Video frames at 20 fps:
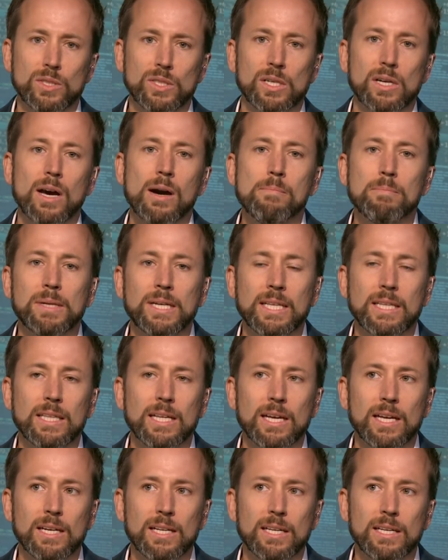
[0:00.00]
was a company
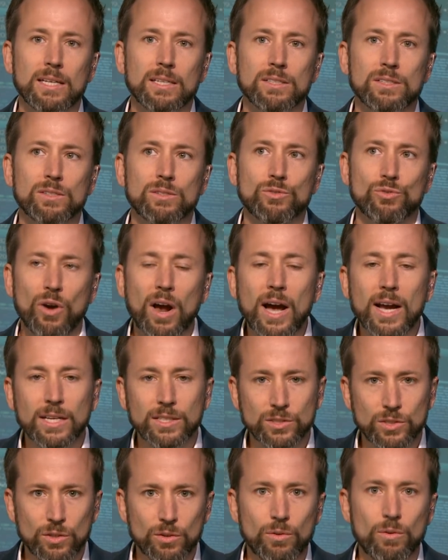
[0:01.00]
that is
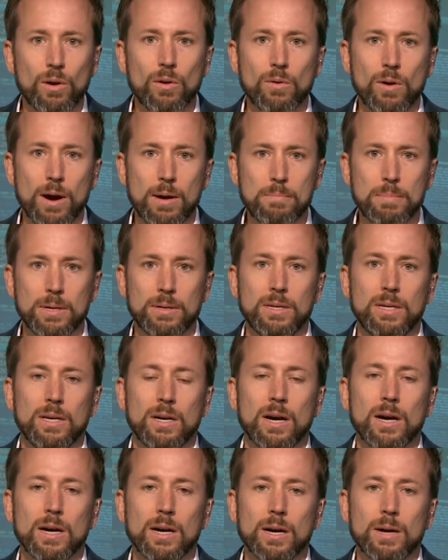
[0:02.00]
trying to grow up,
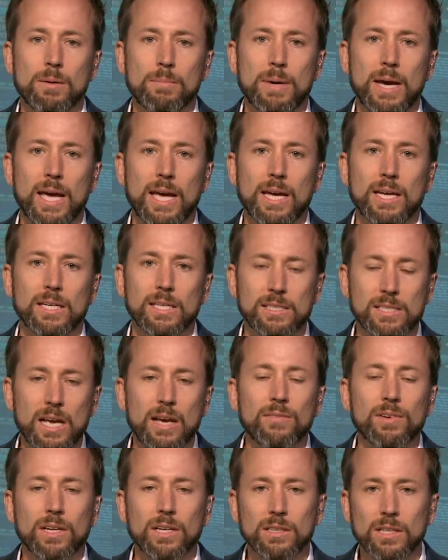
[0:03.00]
um, and it's
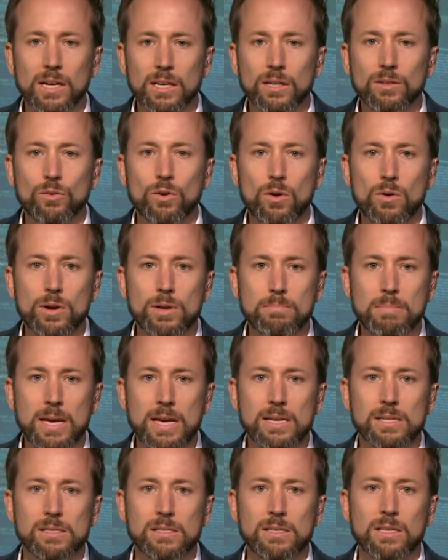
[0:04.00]
having a lot of growing
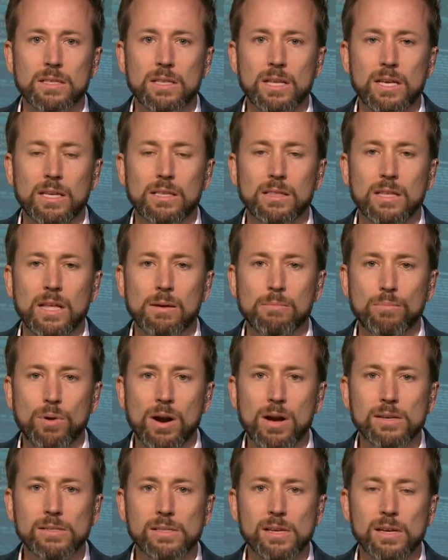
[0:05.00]
pains in in that
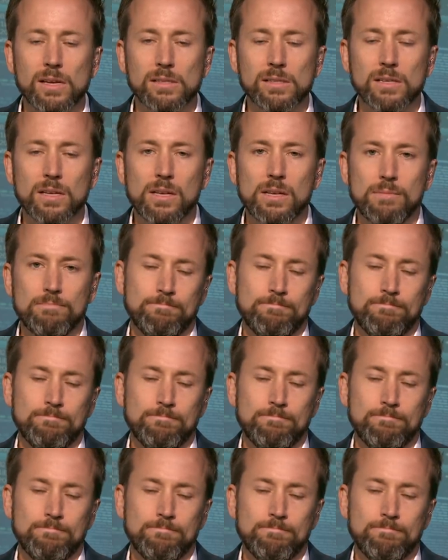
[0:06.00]
process.